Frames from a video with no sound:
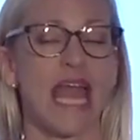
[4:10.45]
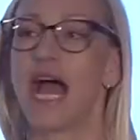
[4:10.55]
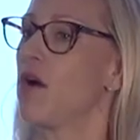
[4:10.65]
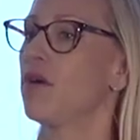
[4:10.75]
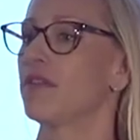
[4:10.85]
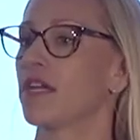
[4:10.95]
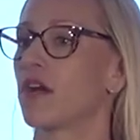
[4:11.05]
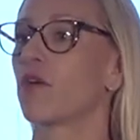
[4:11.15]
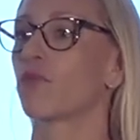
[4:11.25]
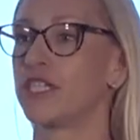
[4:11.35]
how their
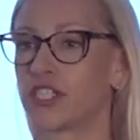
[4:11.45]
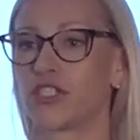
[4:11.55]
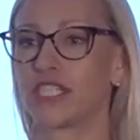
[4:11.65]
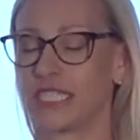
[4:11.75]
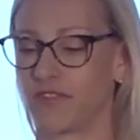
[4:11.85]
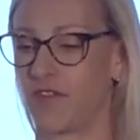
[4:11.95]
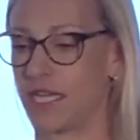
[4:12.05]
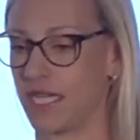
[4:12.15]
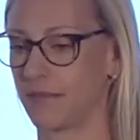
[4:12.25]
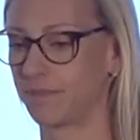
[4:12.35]
research gets funded.